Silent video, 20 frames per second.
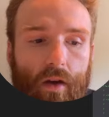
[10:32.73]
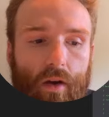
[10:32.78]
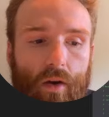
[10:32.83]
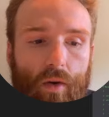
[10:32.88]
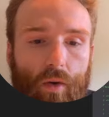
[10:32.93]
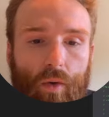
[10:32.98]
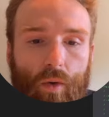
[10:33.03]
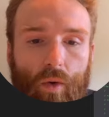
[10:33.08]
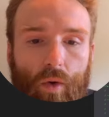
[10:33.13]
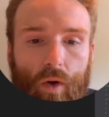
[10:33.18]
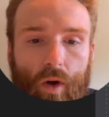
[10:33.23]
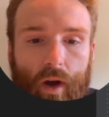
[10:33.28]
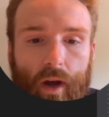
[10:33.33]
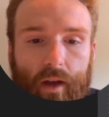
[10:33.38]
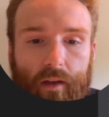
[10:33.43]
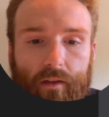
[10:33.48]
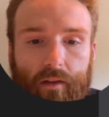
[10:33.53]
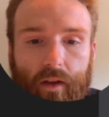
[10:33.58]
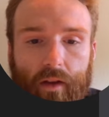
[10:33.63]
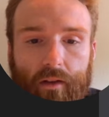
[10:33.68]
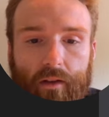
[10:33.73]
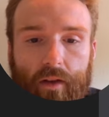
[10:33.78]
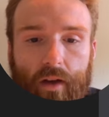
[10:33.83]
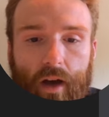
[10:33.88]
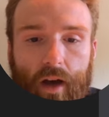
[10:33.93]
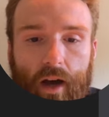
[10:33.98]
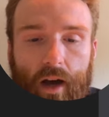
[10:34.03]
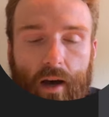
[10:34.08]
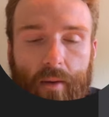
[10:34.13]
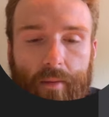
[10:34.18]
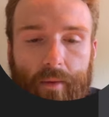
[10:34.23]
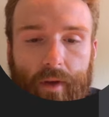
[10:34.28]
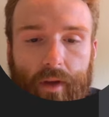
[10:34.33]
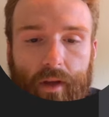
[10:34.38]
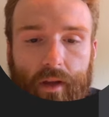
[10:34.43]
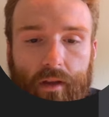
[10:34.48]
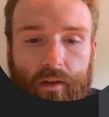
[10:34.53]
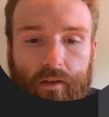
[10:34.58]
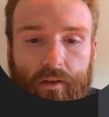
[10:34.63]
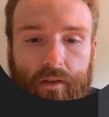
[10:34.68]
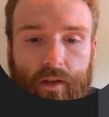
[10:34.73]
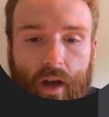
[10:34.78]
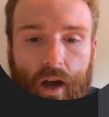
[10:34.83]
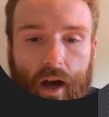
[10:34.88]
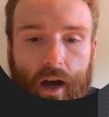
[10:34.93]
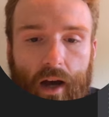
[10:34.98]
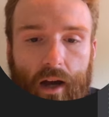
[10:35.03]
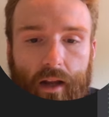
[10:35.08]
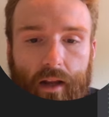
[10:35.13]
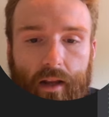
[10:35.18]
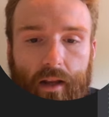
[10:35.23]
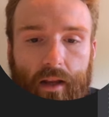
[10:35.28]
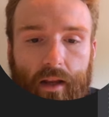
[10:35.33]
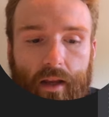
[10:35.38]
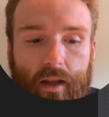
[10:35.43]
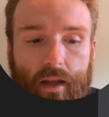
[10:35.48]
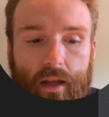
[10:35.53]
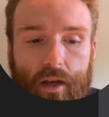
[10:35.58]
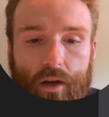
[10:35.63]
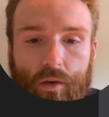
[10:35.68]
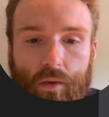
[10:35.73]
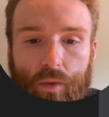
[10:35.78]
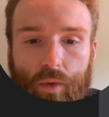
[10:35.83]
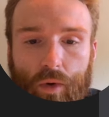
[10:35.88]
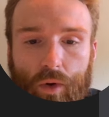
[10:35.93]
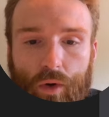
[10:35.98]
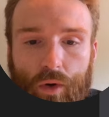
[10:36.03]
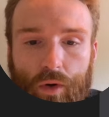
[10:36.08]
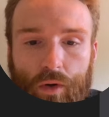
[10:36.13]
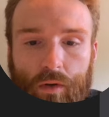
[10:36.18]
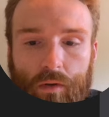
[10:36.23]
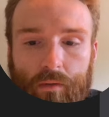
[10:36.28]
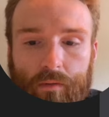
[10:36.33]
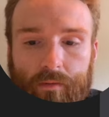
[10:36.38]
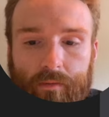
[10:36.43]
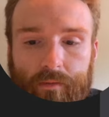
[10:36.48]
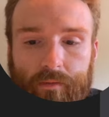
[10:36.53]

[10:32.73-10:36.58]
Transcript: or s.top is not equal